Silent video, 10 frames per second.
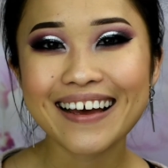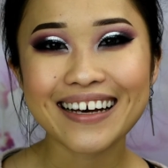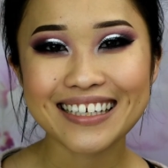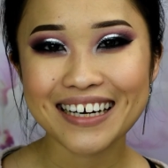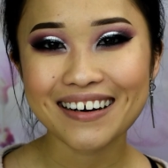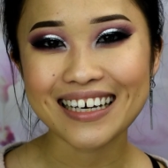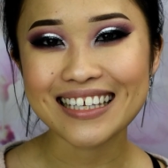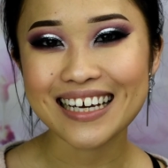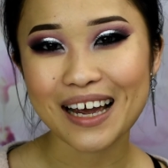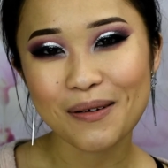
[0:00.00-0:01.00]
Until next
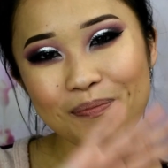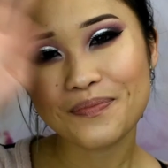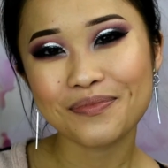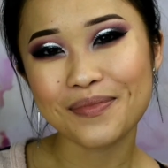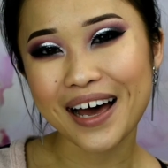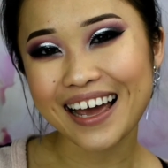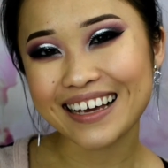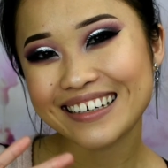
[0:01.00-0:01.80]
time, bye.